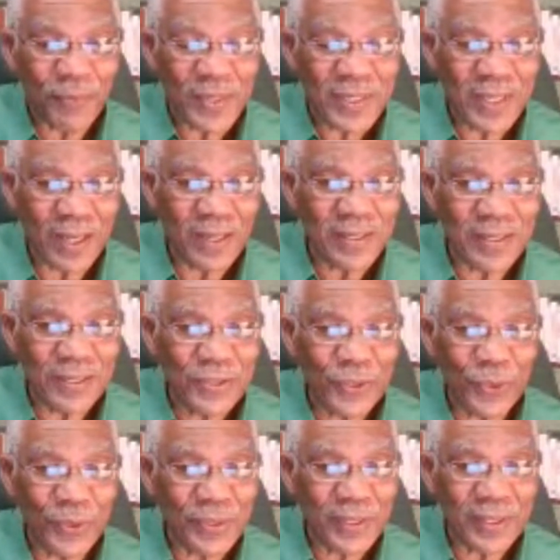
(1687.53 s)
the sailors and
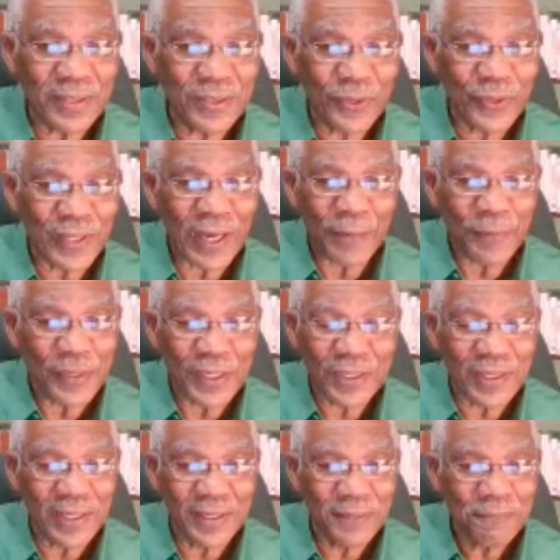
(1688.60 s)
soldiers, took the
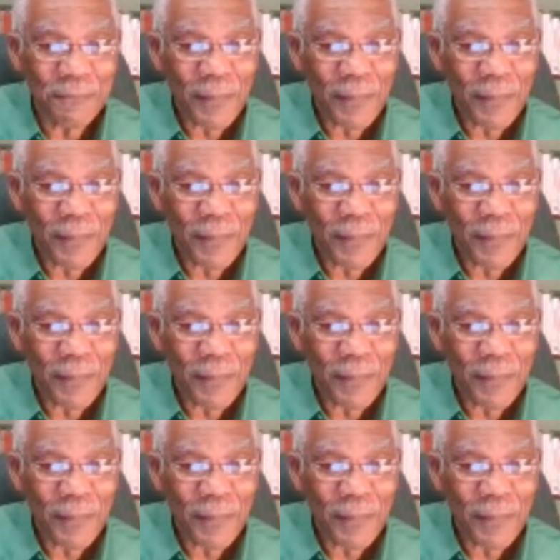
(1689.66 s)
ammunition.